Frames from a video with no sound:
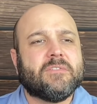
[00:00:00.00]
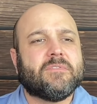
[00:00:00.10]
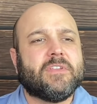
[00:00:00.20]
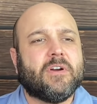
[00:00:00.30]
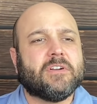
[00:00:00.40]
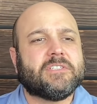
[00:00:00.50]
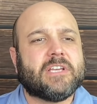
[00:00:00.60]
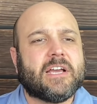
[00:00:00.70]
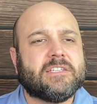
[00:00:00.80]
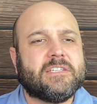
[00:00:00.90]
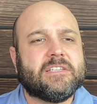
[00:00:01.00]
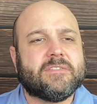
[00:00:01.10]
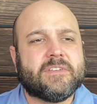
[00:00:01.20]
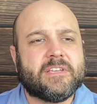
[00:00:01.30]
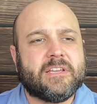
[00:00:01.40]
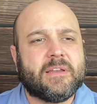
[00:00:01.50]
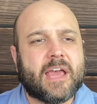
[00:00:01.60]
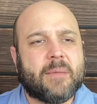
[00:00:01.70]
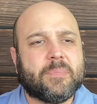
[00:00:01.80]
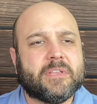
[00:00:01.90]
for the Archdiocese of
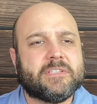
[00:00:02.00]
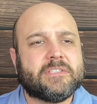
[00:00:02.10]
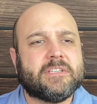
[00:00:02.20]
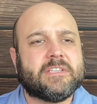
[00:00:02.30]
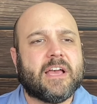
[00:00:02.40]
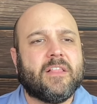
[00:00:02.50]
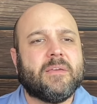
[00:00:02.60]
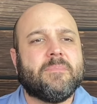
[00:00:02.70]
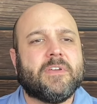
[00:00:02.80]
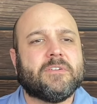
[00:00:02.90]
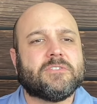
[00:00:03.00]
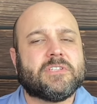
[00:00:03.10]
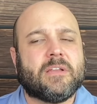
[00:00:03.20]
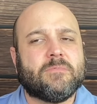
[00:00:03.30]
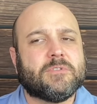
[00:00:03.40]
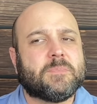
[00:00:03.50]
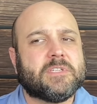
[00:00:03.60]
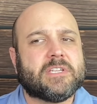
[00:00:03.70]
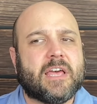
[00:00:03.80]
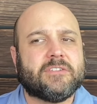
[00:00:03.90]
Indianapolis, to tell him that her son was
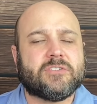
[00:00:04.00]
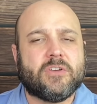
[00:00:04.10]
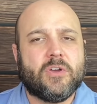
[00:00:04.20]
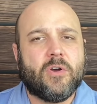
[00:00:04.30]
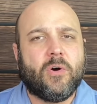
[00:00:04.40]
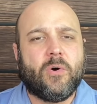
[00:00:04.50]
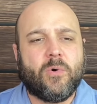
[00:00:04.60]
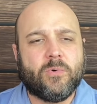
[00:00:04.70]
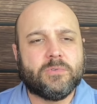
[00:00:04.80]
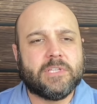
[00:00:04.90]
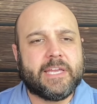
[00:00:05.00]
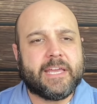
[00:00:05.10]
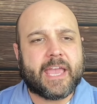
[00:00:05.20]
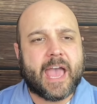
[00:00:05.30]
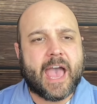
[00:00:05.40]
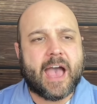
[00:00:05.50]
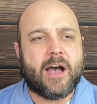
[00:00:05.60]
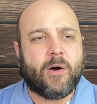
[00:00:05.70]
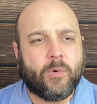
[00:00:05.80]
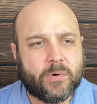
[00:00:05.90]
possessed. Holy
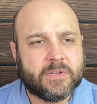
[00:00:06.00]
cow!